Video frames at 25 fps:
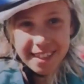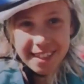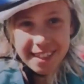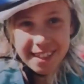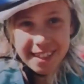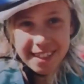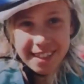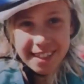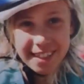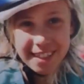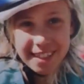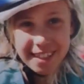
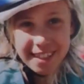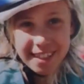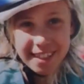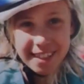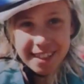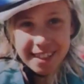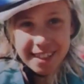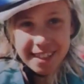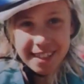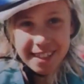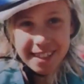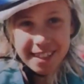
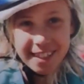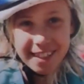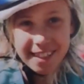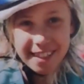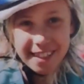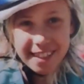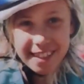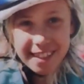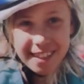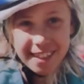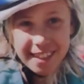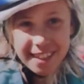
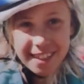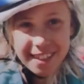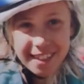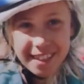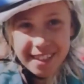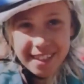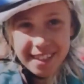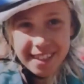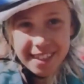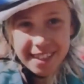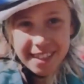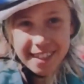
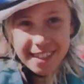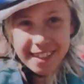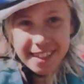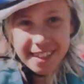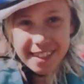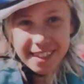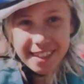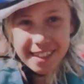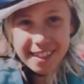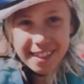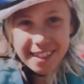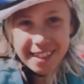
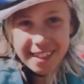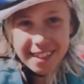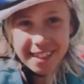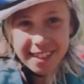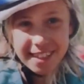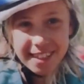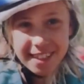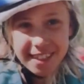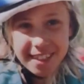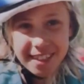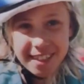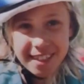
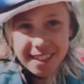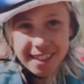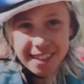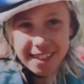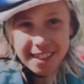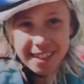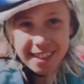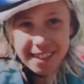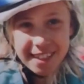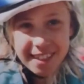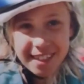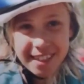
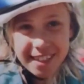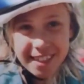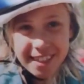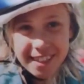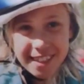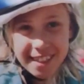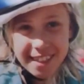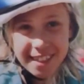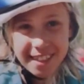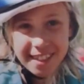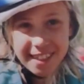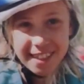
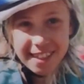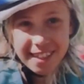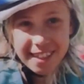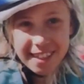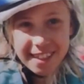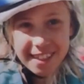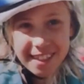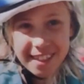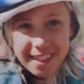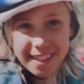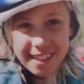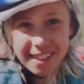
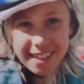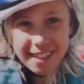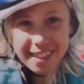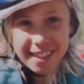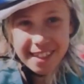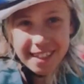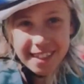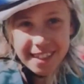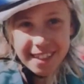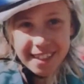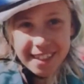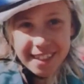
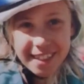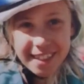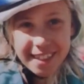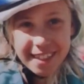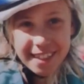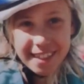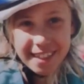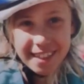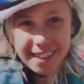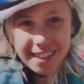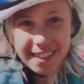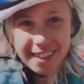
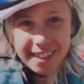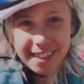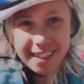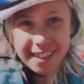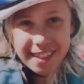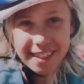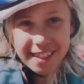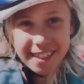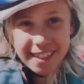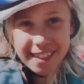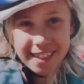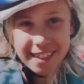
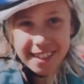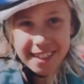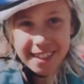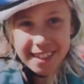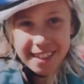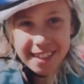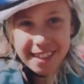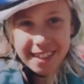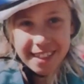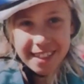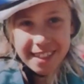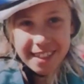
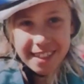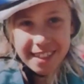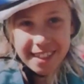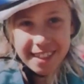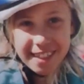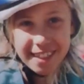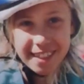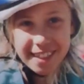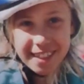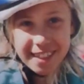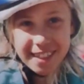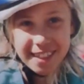
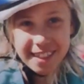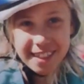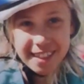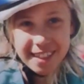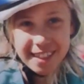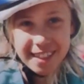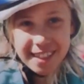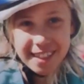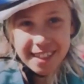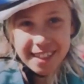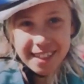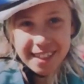
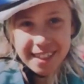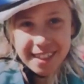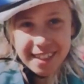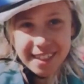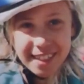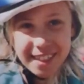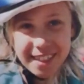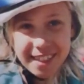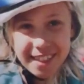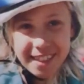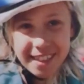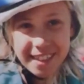
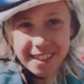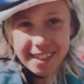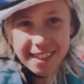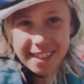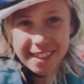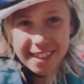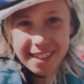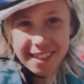(not speaking)